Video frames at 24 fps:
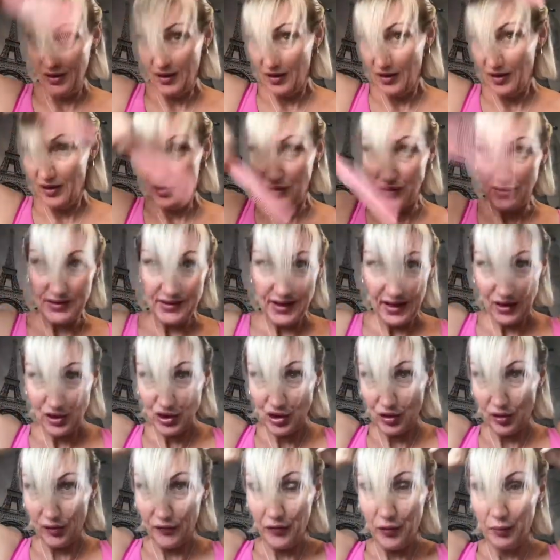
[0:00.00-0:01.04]
You'd section
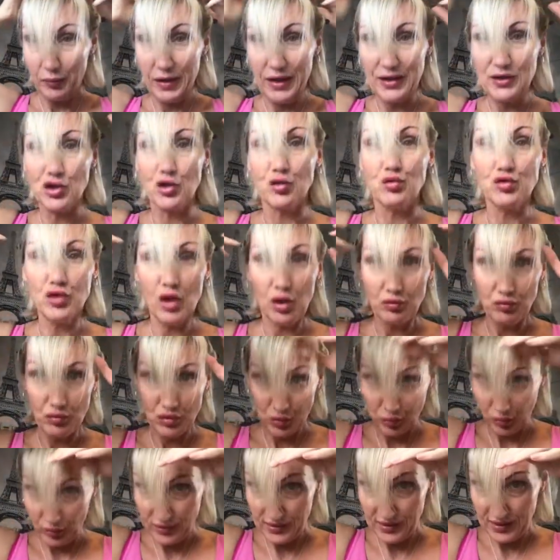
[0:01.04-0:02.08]
off the bits you don't
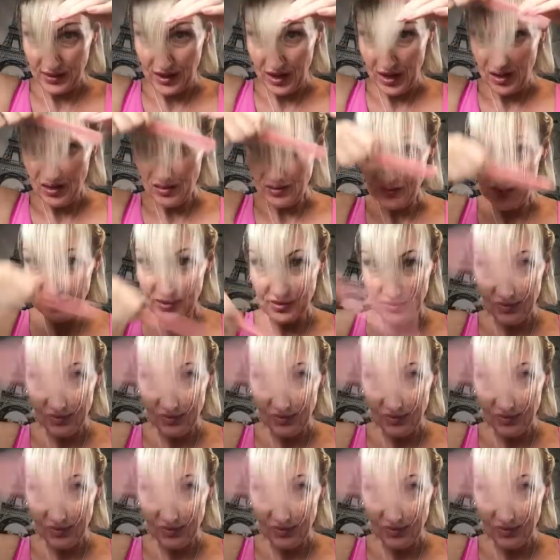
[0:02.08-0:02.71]
want to cut,